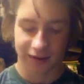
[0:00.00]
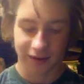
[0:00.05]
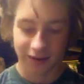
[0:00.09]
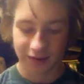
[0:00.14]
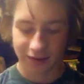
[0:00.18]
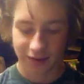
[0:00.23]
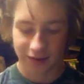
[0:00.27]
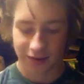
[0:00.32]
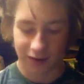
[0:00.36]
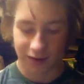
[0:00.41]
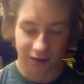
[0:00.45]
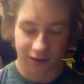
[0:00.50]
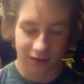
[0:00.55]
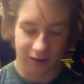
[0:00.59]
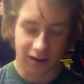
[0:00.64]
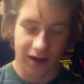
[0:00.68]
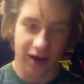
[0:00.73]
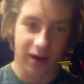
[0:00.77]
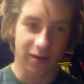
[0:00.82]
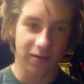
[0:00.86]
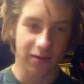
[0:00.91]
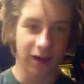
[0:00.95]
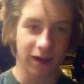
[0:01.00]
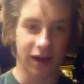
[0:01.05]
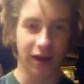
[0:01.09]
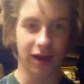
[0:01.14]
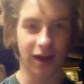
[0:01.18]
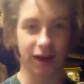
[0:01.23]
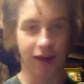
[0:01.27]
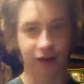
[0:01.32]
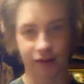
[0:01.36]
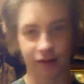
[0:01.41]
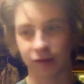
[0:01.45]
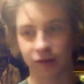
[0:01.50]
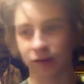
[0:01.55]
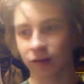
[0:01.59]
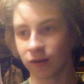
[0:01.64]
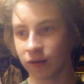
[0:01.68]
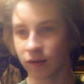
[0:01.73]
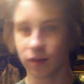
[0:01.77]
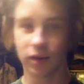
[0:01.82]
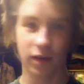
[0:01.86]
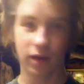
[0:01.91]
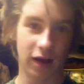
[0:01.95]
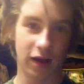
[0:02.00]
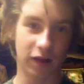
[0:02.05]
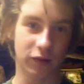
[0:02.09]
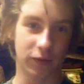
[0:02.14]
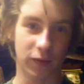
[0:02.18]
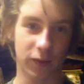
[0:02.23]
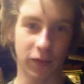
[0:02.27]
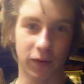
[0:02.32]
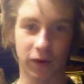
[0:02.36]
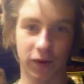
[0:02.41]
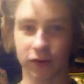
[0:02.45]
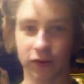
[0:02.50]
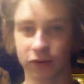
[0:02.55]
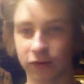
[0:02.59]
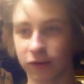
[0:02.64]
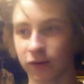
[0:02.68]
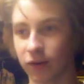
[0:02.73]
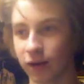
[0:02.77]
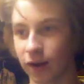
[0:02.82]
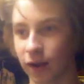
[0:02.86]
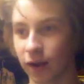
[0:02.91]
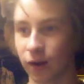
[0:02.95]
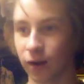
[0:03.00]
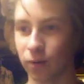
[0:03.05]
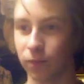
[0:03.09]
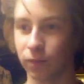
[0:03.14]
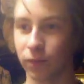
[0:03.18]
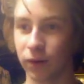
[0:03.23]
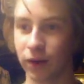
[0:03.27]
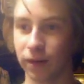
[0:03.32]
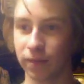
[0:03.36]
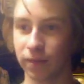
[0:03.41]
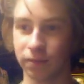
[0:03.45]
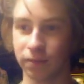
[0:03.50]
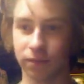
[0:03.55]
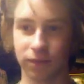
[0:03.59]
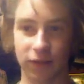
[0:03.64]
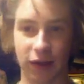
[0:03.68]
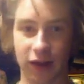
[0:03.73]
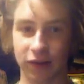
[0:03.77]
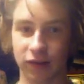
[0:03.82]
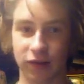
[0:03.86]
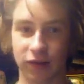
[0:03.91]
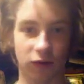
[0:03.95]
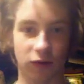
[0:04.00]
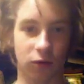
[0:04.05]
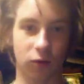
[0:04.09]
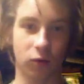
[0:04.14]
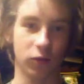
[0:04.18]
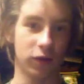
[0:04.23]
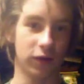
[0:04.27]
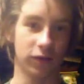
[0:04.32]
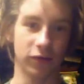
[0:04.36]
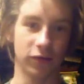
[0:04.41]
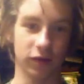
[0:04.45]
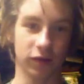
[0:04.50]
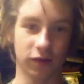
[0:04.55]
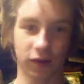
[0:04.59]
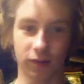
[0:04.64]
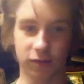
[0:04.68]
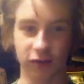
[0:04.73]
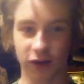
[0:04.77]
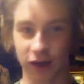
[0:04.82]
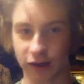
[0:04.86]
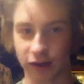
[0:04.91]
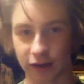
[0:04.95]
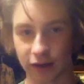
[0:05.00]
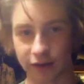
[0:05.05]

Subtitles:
So, anyway, and yes, my parents are going to help, but that's a whole different subject.